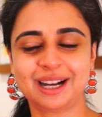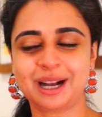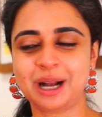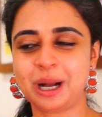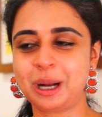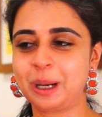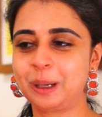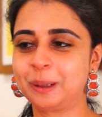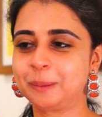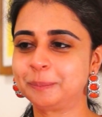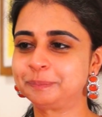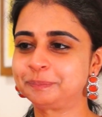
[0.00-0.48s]

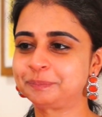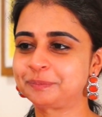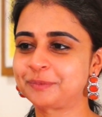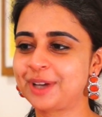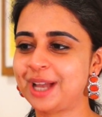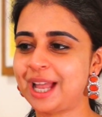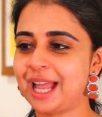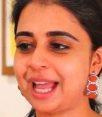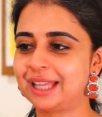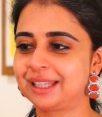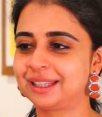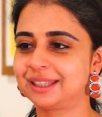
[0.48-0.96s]

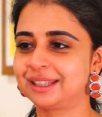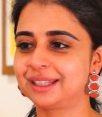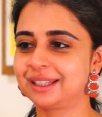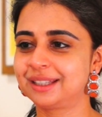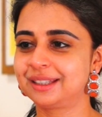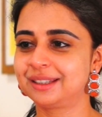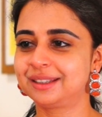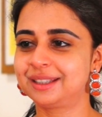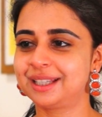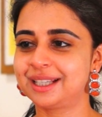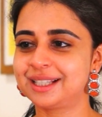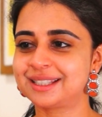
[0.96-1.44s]

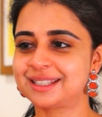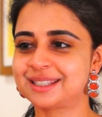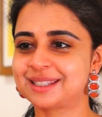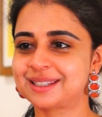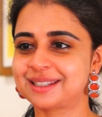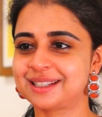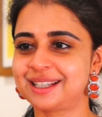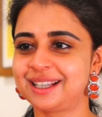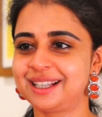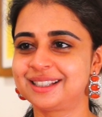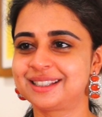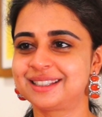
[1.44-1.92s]
And
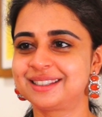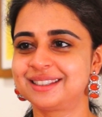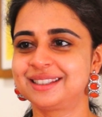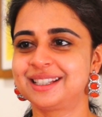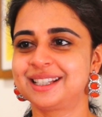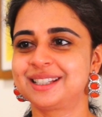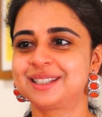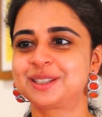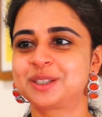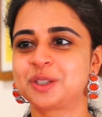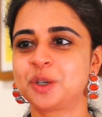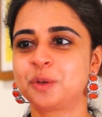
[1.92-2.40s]

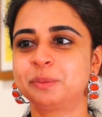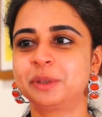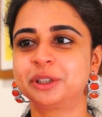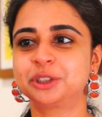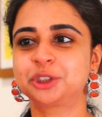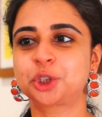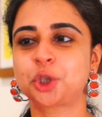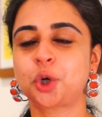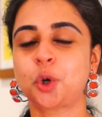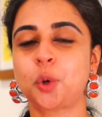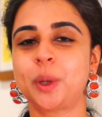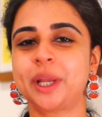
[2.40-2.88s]
there's so
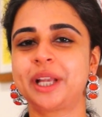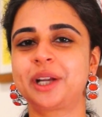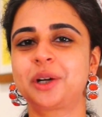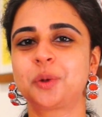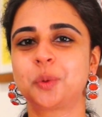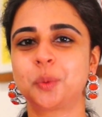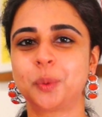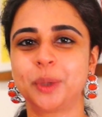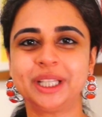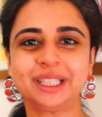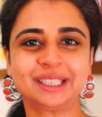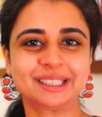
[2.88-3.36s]
much quick
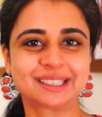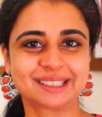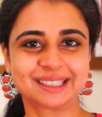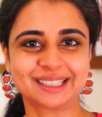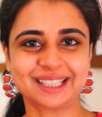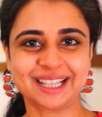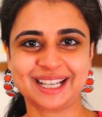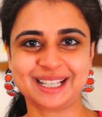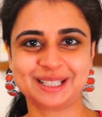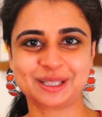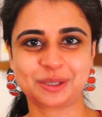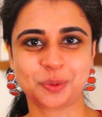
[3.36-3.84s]
wit
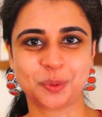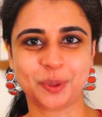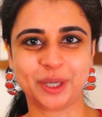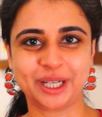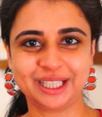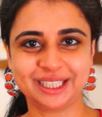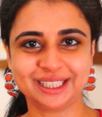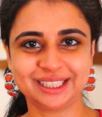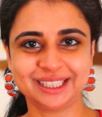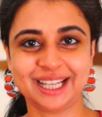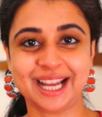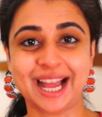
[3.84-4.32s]
as
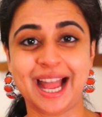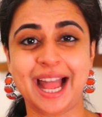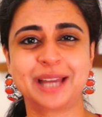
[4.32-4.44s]
well,